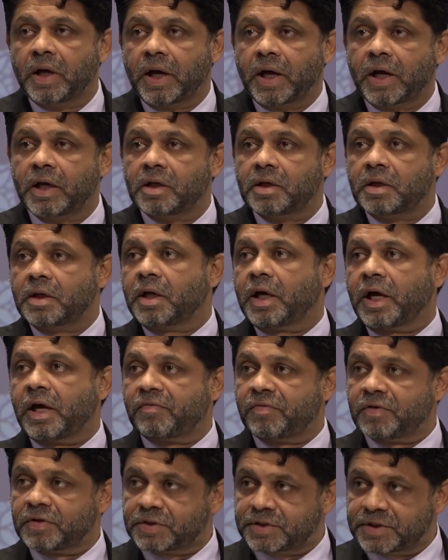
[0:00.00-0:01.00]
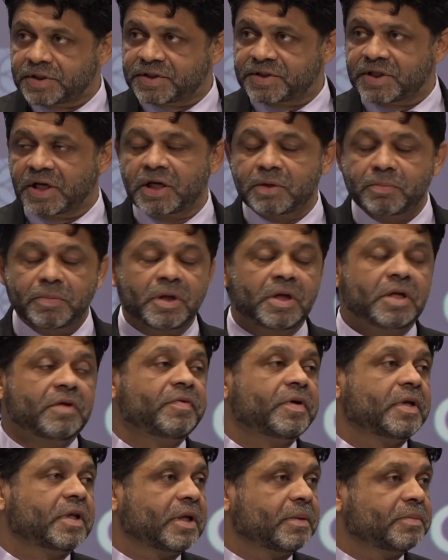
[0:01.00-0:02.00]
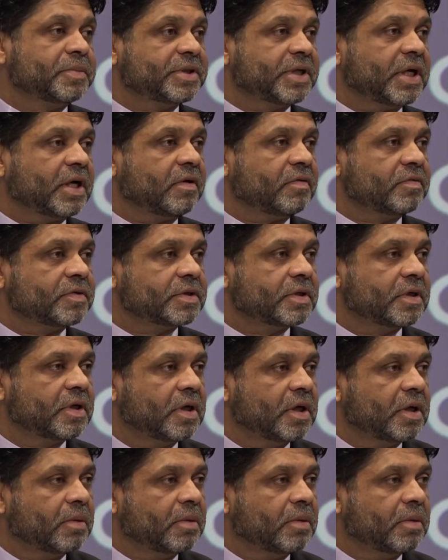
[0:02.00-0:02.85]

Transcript: and have a sustainable living themselves,